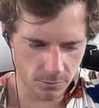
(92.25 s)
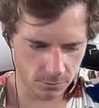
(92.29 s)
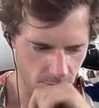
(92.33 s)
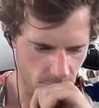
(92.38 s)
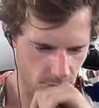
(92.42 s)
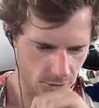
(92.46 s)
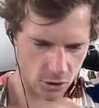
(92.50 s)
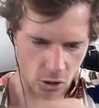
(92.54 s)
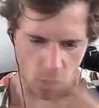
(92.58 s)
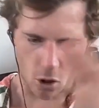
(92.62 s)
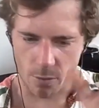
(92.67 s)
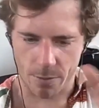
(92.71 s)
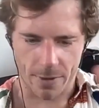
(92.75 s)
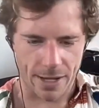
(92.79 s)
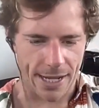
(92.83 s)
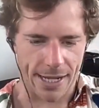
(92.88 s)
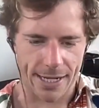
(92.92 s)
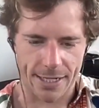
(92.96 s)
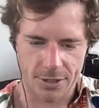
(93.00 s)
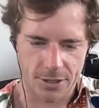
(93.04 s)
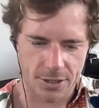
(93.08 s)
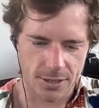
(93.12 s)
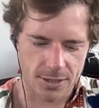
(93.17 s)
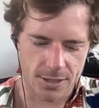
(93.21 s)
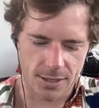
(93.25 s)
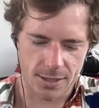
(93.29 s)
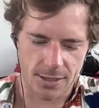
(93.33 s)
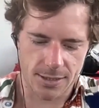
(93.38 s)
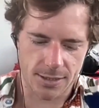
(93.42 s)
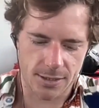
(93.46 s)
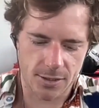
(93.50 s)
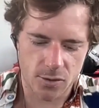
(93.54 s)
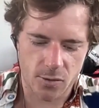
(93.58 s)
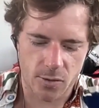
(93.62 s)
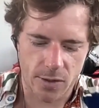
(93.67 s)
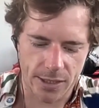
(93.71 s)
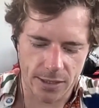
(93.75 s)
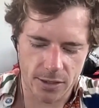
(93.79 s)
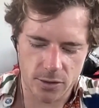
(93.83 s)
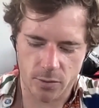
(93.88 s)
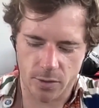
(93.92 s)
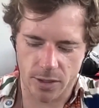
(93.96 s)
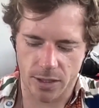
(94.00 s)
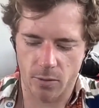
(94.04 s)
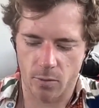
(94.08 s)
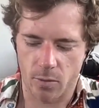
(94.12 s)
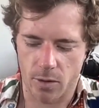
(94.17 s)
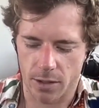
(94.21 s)
Sold my agencies in
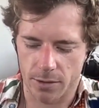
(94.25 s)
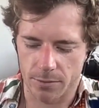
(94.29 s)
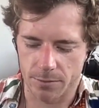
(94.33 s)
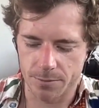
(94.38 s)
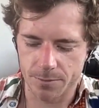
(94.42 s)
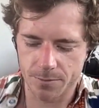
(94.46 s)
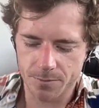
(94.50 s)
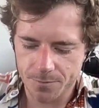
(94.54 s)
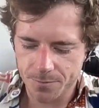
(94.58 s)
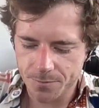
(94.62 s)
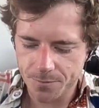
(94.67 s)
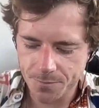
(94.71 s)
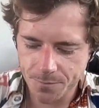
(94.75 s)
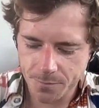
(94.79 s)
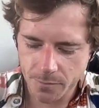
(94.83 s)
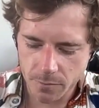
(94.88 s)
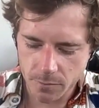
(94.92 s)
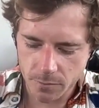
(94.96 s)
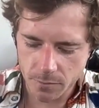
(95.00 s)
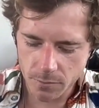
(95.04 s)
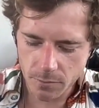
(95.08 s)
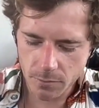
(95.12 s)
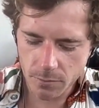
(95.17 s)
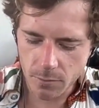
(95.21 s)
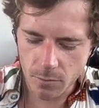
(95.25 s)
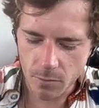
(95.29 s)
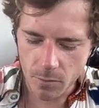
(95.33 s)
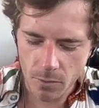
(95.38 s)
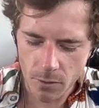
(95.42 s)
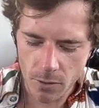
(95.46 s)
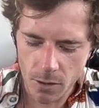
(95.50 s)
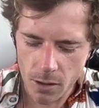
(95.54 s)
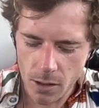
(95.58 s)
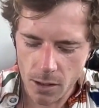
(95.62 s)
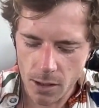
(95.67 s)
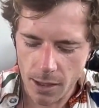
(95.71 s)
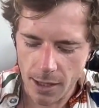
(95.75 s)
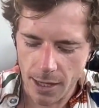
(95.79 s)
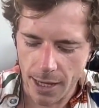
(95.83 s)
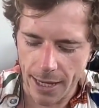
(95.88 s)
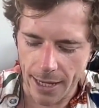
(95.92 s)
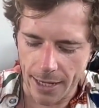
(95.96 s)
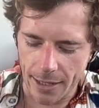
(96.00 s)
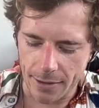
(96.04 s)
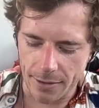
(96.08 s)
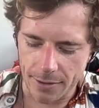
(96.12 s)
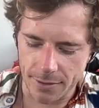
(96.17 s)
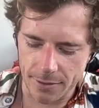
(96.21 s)
2021.
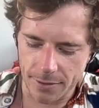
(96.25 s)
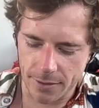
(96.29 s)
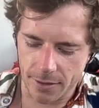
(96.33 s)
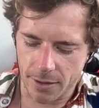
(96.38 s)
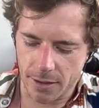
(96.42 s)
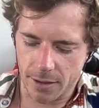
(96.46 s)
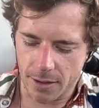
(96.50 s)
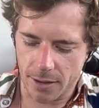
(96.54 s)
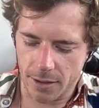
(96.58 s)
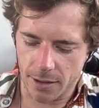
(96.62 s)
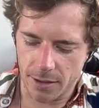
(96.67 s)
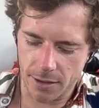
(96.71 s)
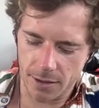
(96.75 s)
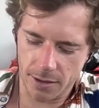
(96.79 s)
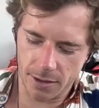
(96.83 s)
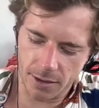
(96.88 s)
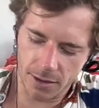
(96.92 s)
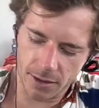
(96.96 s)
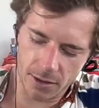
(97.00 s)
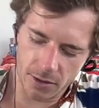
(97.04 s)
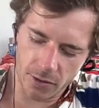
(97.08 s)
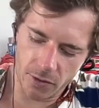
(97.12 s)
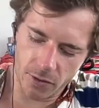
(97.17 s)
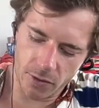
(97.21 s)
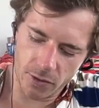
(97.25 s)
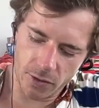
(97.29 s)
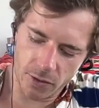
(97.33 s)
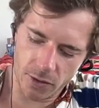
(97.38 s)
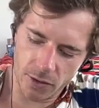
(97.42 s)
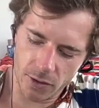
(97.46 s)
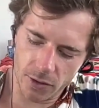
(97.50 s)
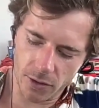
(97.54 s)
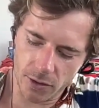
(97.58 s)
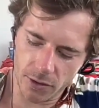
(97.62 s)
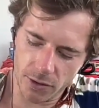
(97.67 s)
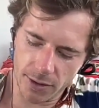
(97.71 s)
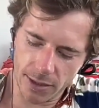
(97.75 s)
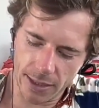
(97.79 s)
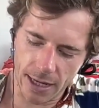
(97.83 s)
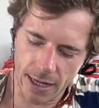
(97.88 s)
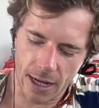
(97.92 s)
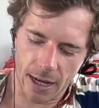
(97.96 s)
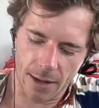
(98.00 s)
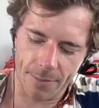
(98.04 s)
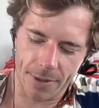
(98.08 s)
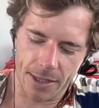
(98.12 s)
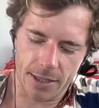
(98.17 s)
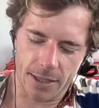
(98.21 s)
And yeah,
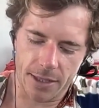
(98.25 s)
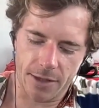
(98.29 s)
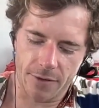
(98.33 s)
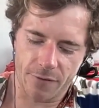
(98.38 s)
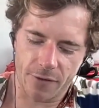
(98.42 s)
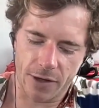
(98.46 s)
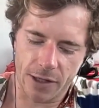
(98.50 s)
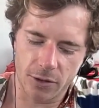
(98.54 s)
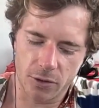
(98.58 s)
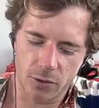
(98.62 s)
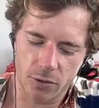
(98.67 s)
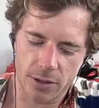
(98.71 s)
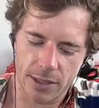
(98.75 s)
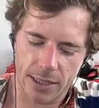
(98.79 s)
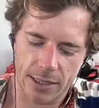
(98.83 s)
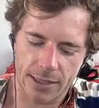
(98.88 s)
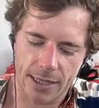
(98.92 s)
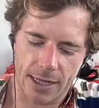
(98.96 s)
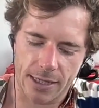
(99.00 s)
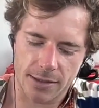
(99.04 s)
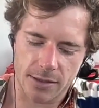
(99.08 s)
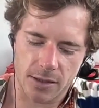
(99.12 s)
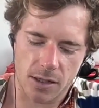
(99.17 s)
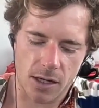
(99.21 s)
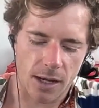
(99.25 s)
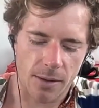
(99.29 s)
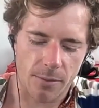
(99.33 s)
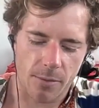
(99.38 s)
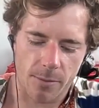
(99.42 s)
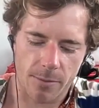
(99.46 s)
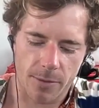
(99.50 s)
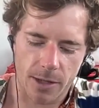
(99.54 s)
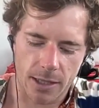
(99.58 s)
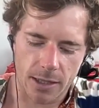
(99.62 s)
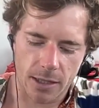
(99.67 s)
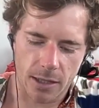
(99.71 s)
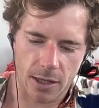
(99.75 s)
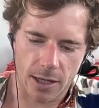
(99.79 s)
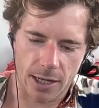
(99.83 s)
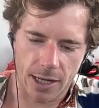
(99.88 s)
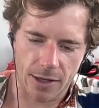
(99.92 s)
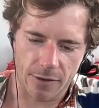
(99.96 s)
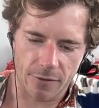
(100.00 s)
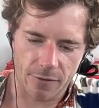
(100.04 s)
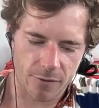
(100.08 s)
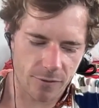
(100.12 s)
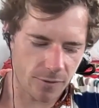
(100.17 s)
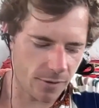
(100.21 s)
I mean, if I look at that time of my
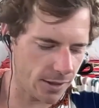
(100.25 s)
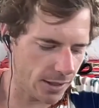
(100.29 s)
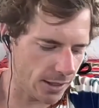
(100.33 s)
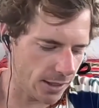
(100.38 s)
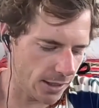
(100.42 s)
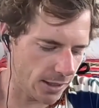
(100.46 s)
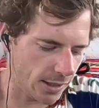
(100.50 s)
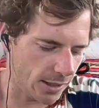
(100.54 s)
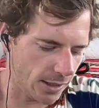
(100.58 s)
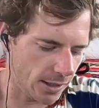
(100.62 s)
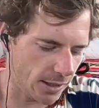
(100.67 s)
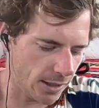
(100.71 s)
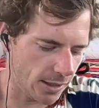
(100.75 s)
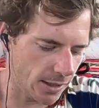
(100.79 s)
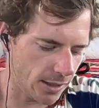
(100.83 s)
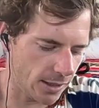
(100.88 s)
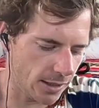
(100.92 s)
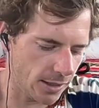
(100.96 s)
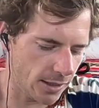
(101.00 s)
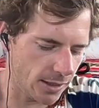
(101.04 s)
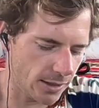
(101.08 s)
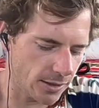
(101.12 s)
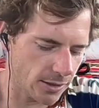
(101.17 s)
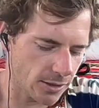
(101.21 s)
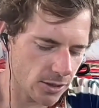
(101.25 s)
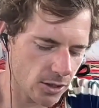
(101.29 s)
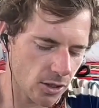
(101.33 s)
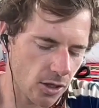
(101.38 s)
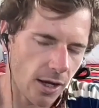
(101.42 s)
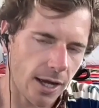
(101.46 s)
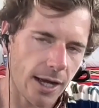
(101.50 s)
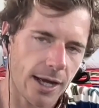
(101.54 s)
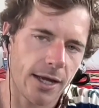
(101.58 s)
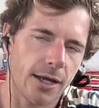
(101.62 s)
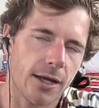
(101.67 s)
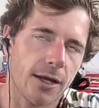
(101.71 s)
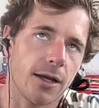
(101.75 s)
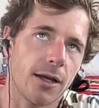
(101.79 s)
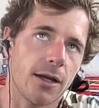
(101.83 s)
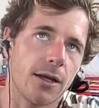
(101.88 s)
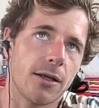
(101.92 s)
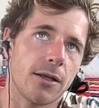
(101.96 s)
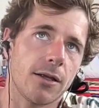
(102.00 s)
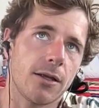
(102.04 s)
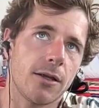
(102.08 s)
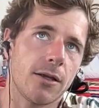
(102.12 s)
life, the entire,